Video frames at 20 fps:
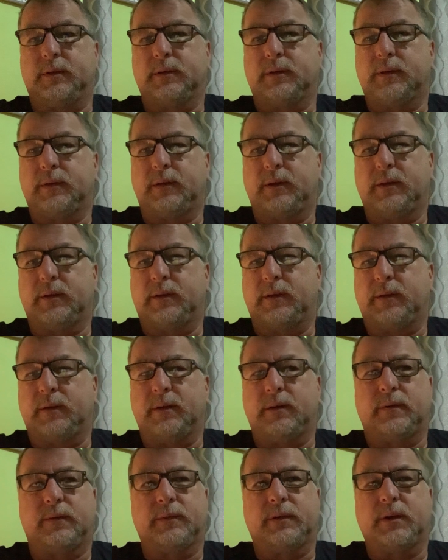
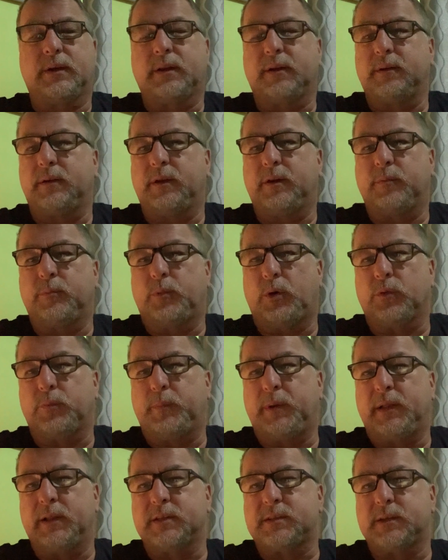you can both
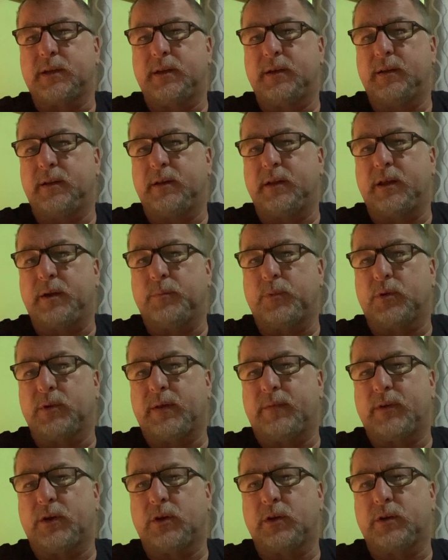be listening, and you can both
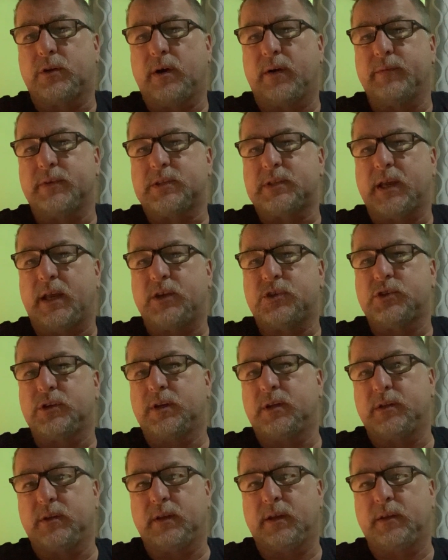have a good conversation,
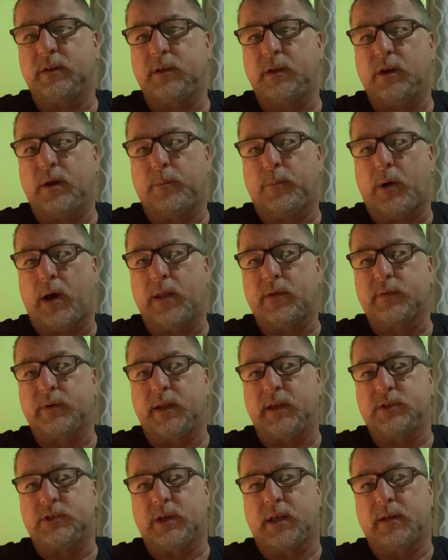and you're not bothering
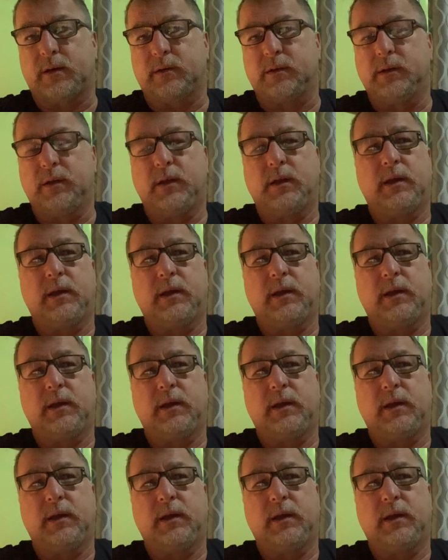each other.